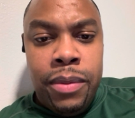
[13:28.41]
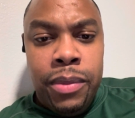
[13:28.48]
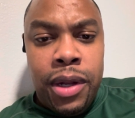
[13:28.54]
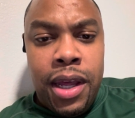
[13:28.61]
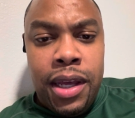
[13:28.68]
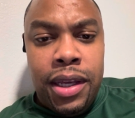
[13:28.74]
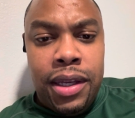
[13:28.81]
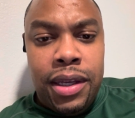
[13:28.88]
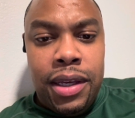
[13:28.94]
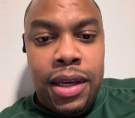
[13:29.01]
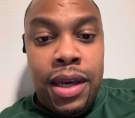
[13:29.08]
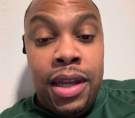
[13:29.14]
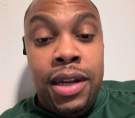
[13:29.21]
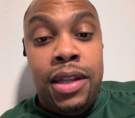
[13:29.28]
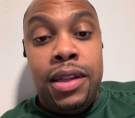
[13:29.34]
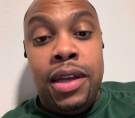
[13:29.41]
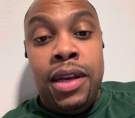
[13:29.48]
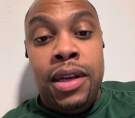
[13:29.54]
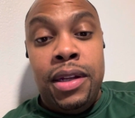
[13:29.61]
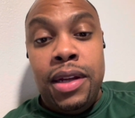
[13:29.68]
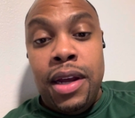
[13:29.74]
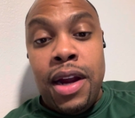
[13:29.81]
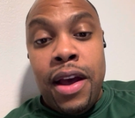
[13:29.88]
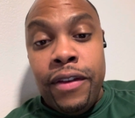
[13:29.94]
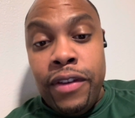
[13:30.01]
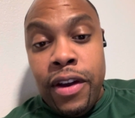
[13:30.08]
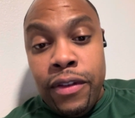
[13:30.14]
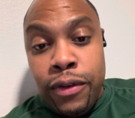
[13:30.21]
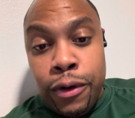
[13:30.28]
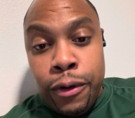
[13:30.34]
but like anything that I've
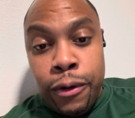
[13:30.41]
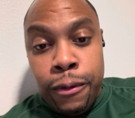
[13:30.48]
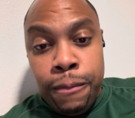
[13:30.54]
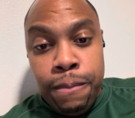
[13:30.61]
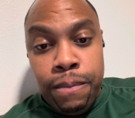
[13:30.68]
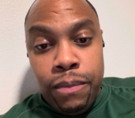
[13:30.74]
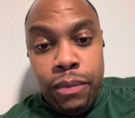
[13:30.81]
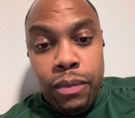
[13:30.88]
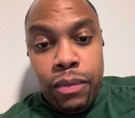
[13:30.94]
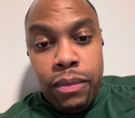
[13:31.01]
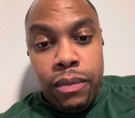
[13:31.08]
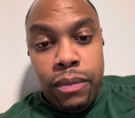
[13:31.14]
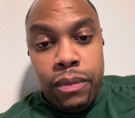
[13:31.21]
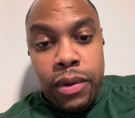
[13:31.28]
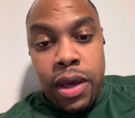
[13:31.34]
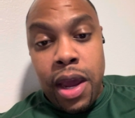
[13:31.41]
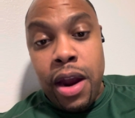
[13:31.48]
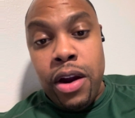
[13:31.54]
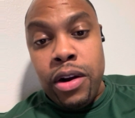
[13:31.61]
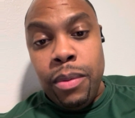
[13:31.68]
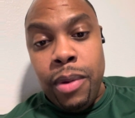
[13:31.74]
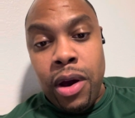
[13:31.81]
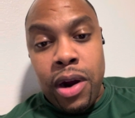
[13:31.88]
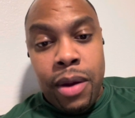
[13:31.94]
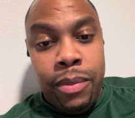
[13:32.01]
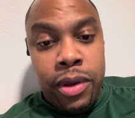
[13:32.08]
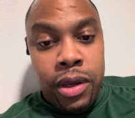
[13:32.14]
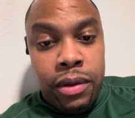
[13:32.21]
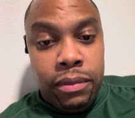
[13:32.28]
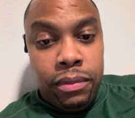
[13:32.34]
ever cared about, I've
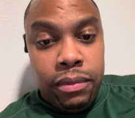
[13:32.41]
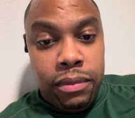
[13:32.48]
been